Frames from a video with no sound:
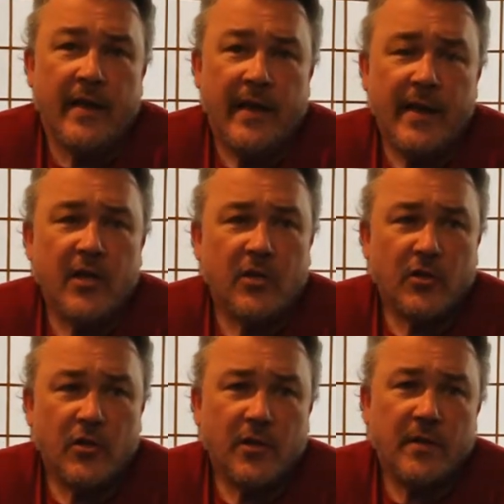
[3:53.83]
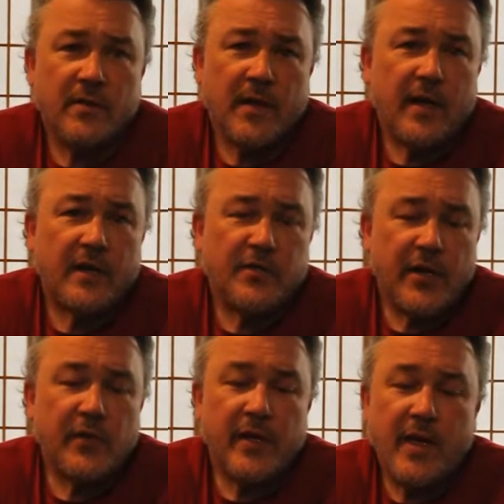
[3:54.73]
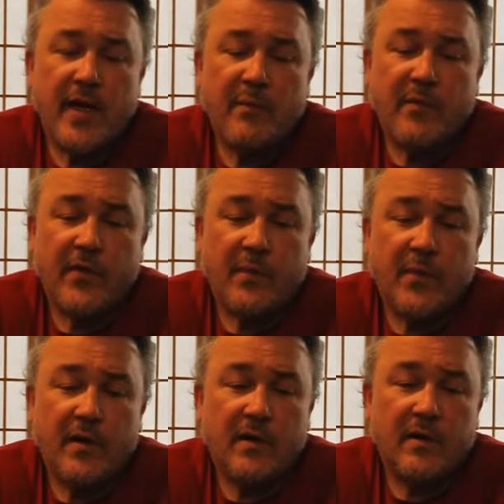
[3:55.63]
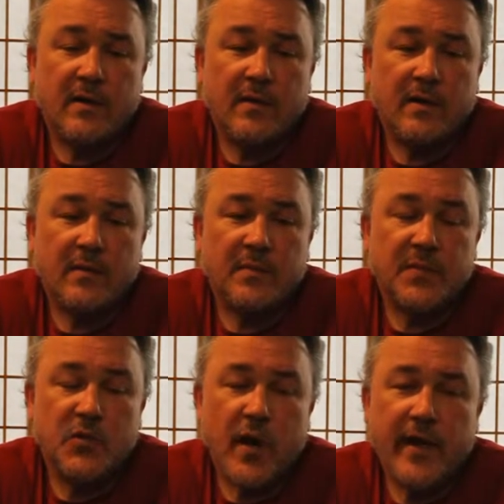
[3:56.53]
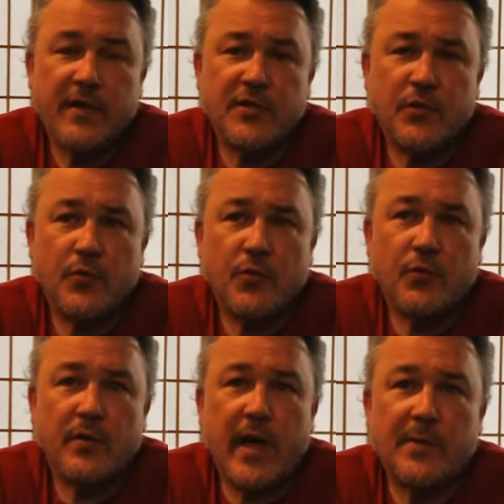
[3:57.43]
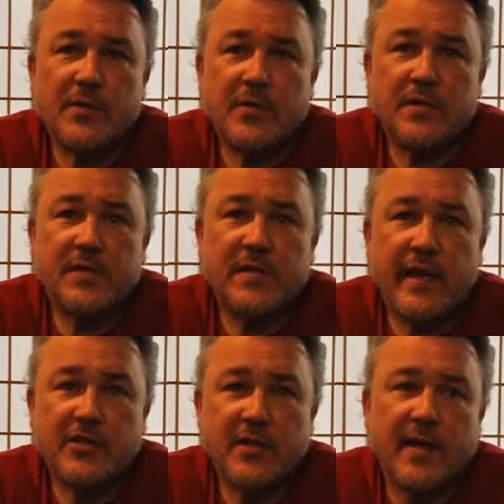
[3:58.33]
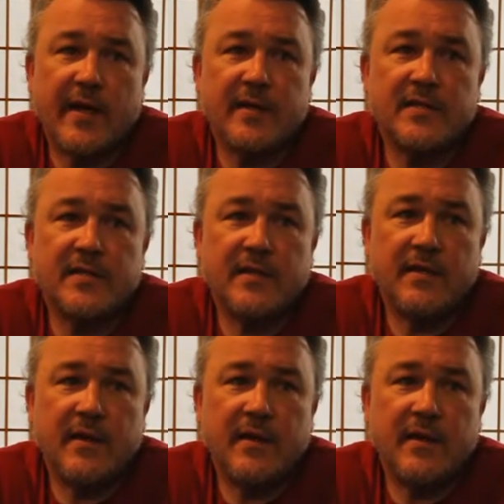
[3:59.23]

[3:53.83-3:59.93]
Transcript: angular look generally came from trying to capture sketch lines